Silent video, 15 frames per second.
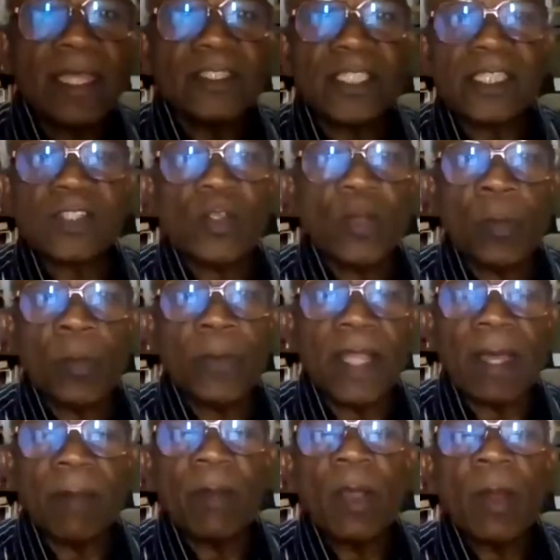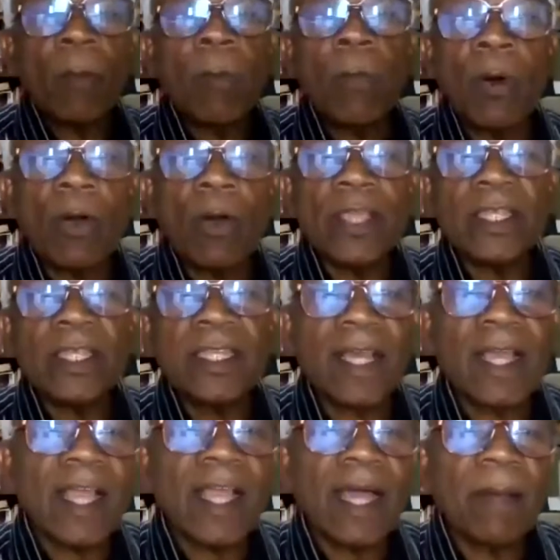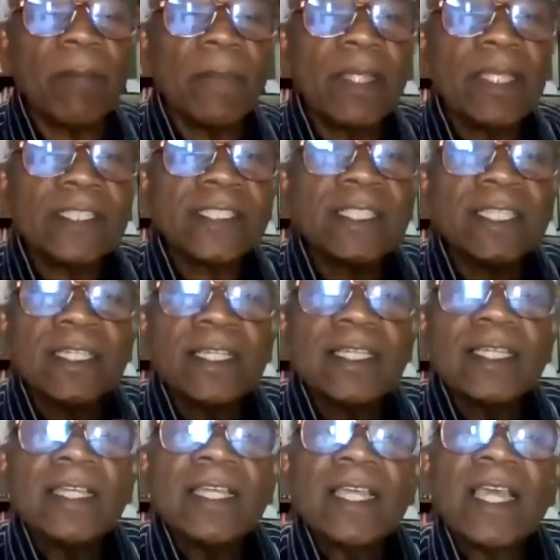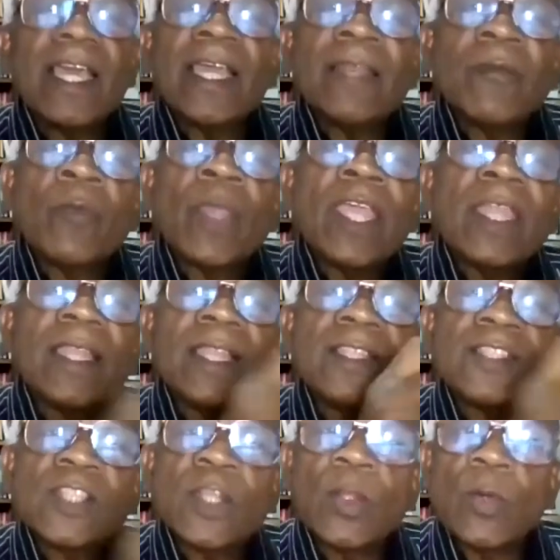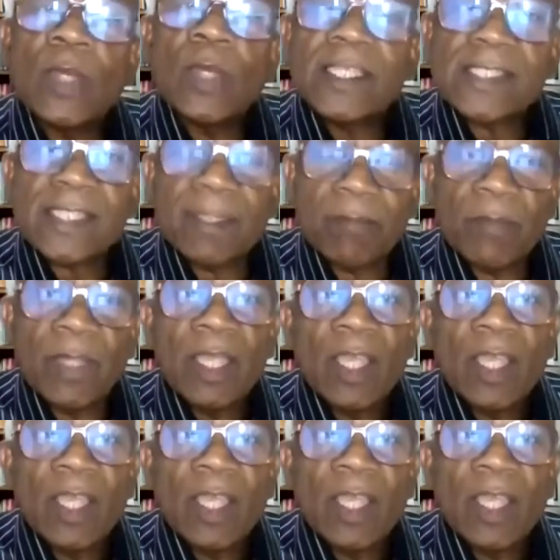Just open up, pour it in a cup, stir, and wait and slowly sip.